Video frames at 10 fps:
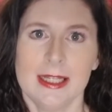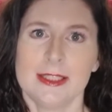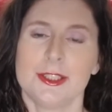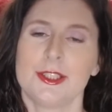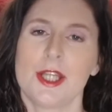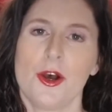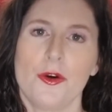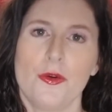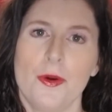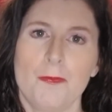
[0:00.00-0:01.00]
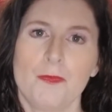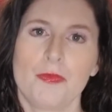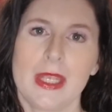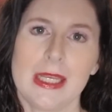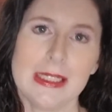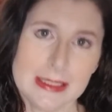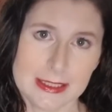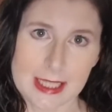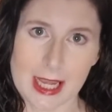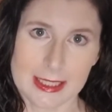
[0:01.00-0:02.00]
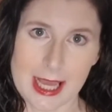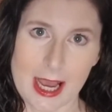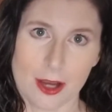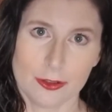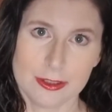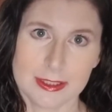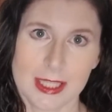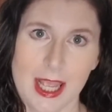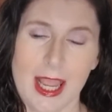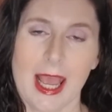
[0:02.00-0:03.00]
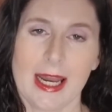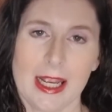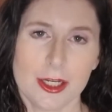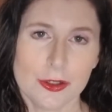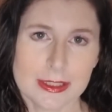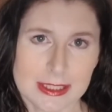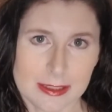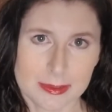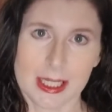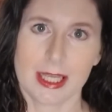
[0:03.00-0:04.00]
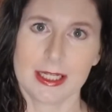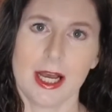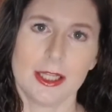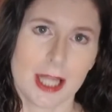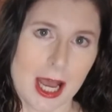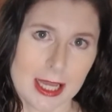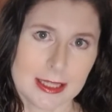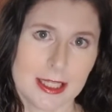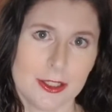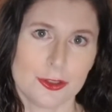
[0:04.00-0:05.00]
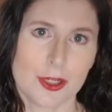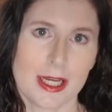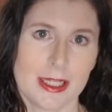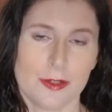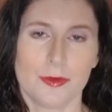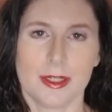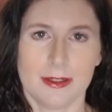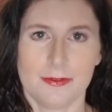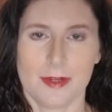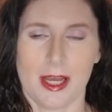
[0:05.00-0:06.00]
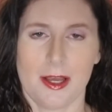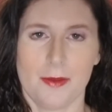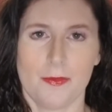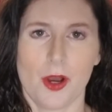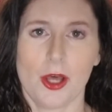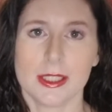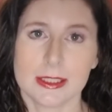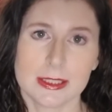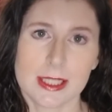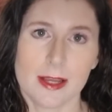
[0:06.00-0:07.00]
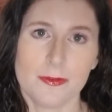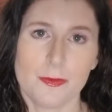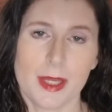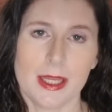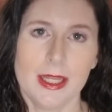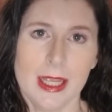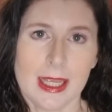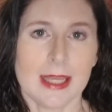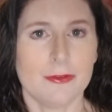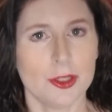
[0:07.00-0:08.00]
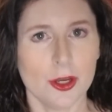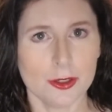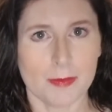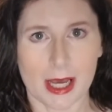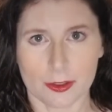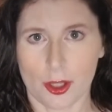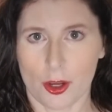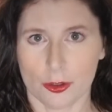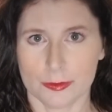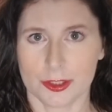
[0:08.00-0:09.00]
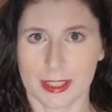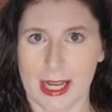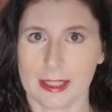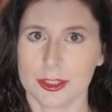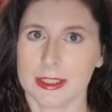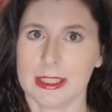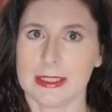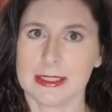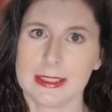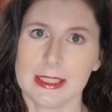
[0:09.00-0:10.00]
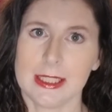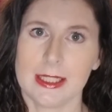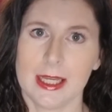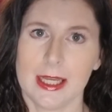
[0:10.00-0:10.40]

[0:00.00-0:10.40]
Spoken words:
So inside the house, and I know it seems like a lot that you're trying to get rid of all this stuff, but if you go to model homes, you can actually see